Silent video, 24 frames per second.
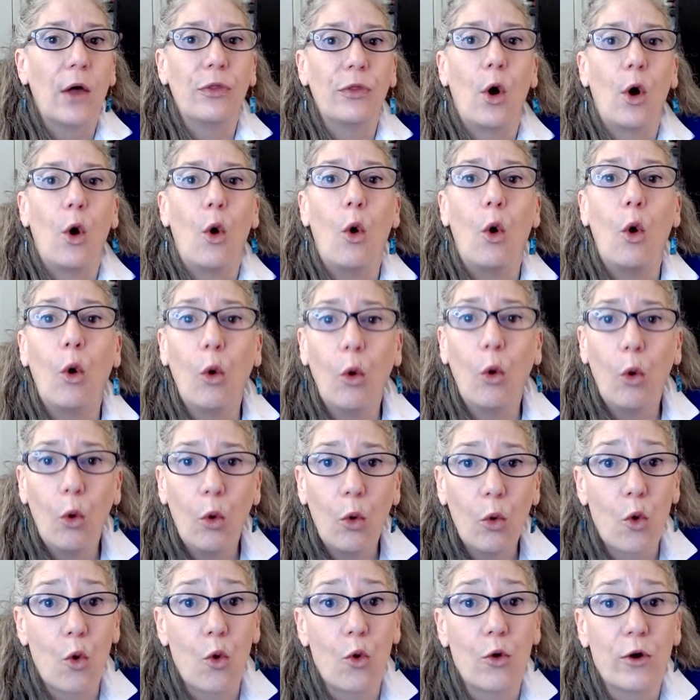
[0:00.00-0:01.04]
the whole
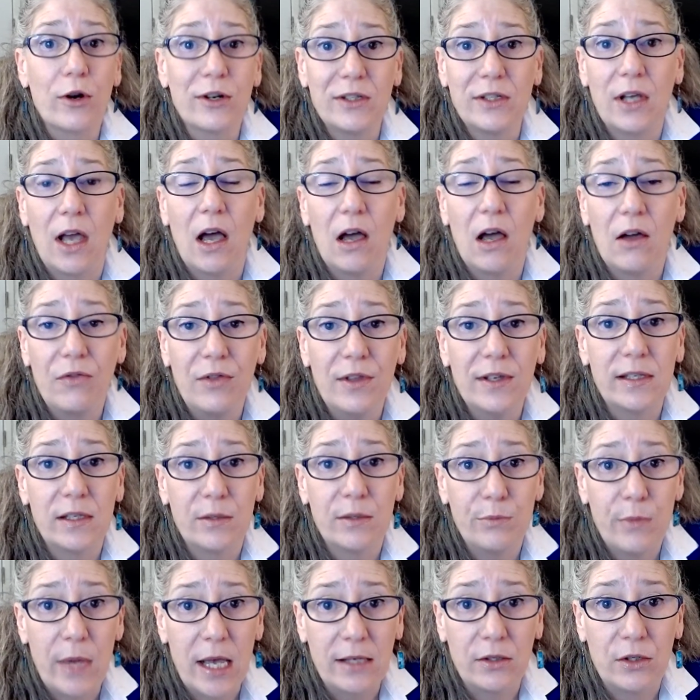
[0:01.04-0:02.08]
course of the
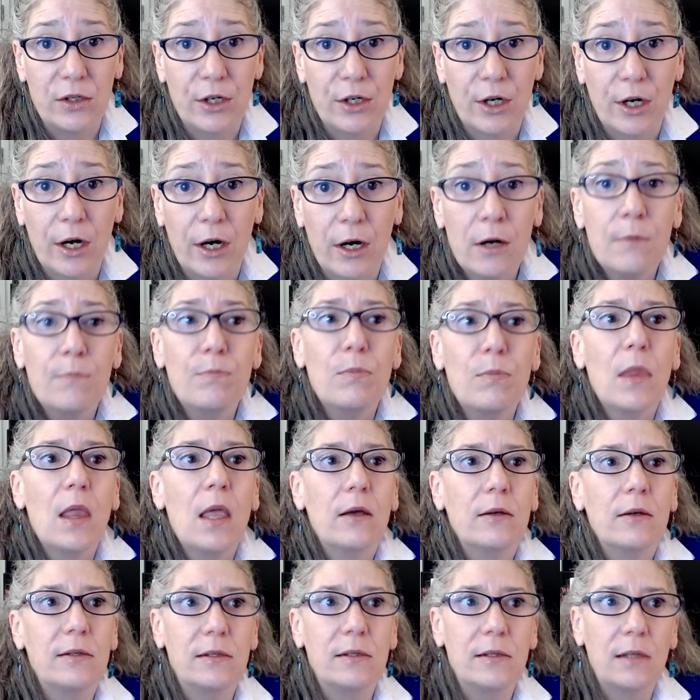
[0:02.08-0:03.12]
semester.
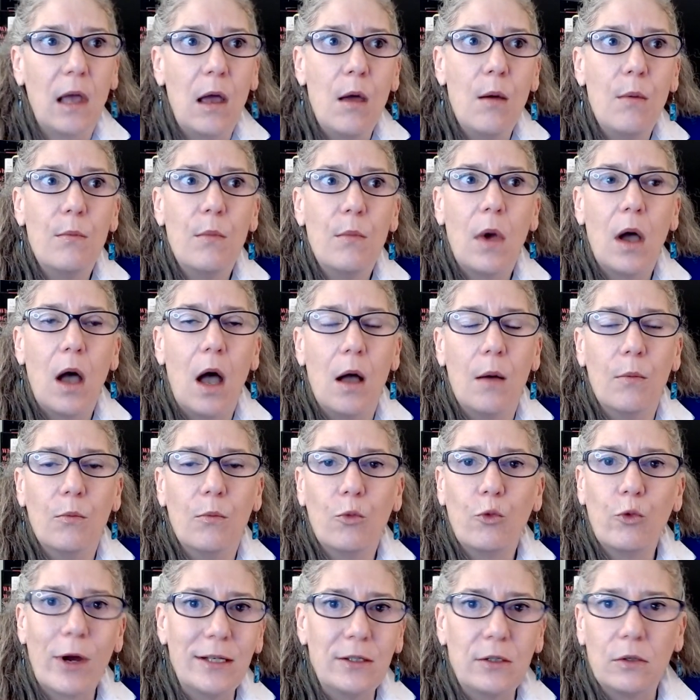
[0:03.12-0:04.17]
Some
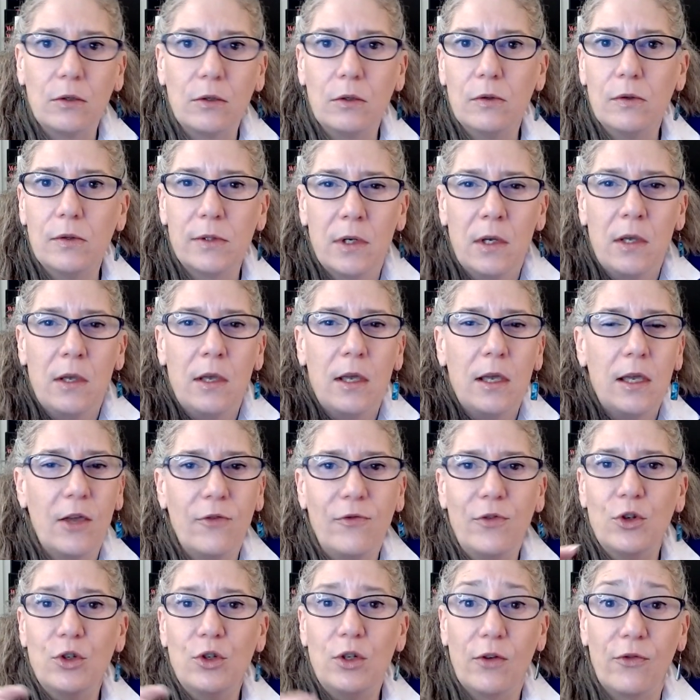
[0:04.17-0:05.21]
rentals give
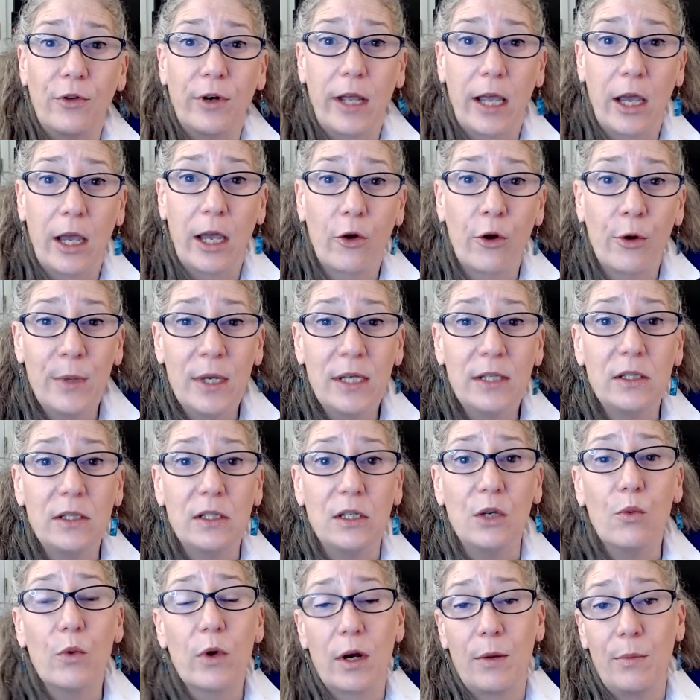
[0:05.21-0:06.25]
you different increments.
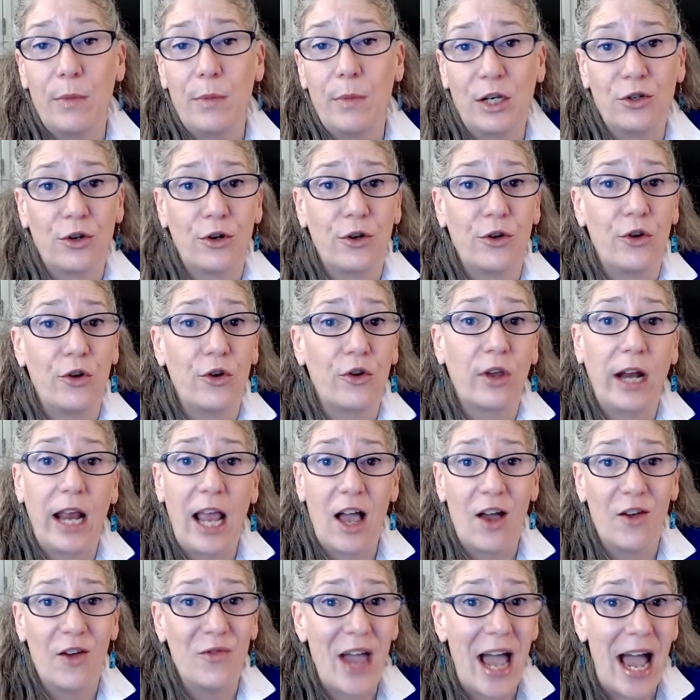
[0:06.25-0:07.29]
You want to make sure you're going to
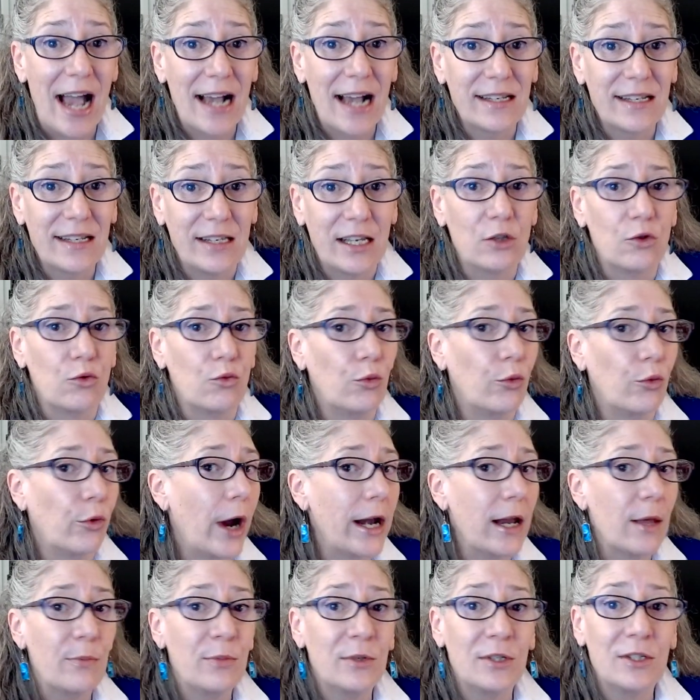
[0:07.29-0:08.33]
have access right
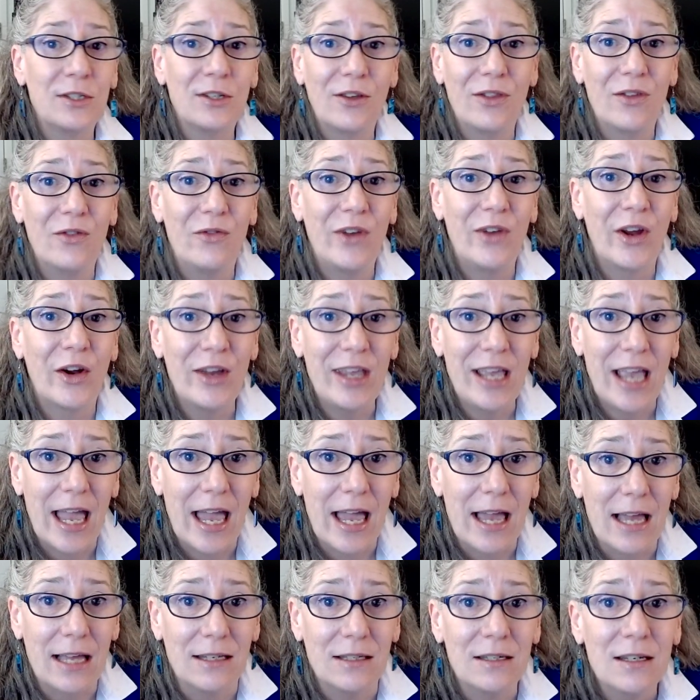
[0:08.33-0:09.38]
up until the very
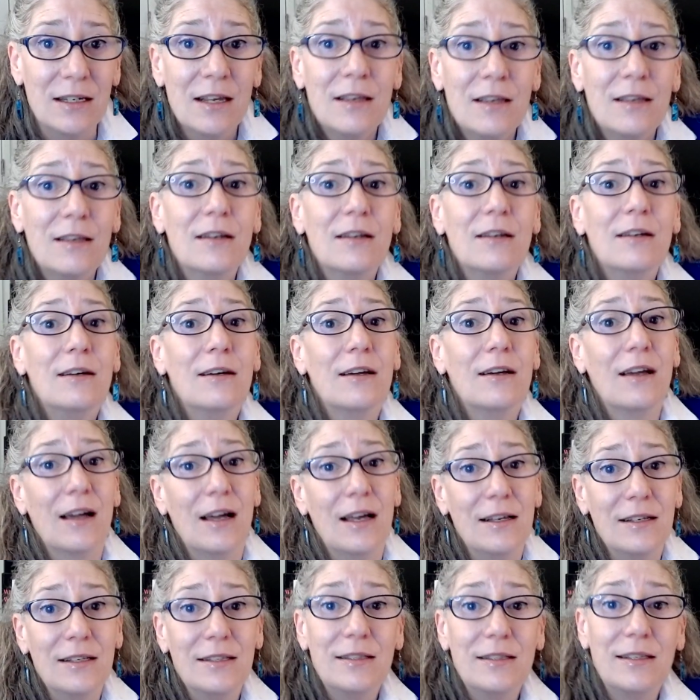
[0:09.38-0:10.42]
end,
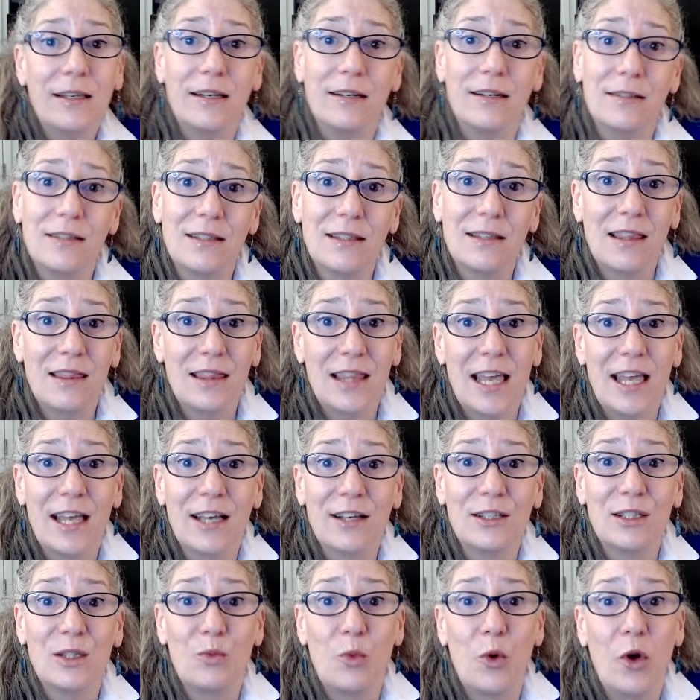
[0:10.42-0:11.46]
because here's the thing,
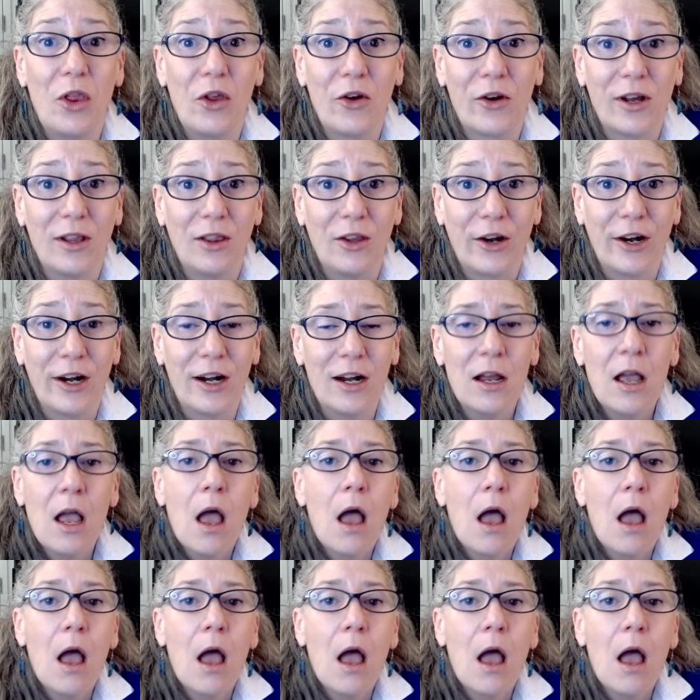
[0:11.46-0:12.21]
spoiler alert,